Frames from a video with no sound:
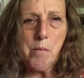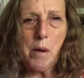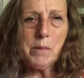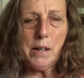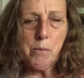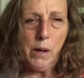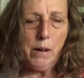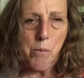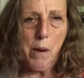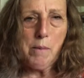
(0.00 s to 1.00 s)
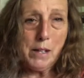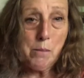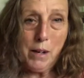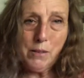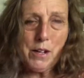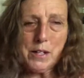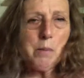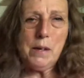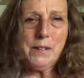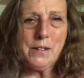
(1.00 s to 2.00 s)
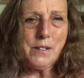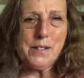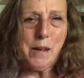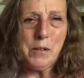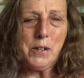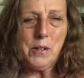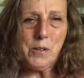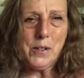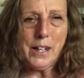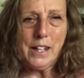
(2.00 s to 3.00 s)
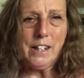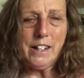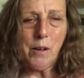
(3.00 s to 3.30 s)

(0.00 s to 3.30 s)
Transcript: pumpkin, bre pumpkin bread recipes and just substitute zucchini.